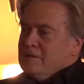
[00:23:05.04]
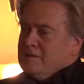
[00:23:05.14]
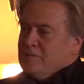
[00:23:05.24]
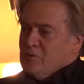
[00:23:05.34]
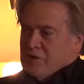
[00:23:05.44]

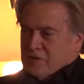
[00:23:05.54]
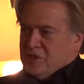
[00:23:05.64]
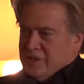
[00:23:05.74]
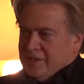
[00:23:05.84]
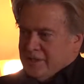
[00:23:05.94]
to Brother
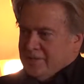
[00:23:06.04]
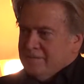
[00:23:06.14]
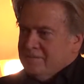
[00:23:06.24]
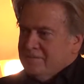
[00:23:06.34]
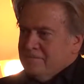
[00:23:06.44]
Xi.
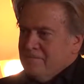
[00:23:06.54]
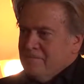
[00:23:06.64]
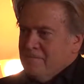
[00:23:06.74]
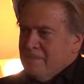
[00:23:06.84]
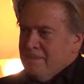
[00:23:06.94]

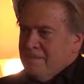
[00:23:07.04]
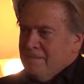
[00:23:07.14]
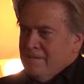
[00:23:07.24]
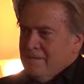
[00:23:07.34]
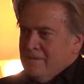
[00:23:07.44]

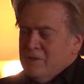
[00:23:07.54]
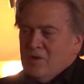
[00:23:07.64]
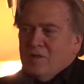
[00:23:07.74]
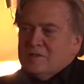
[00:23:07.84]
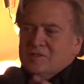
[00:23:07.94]

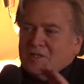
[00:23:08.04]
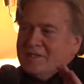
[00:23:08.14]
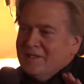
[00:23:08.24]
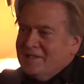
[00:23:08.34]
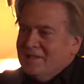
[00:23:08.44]
Because just
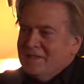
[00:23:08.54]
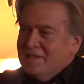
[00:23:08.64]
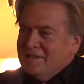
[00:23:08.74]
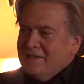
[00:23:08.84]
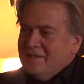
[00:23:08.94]
like
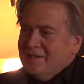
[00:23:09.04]
the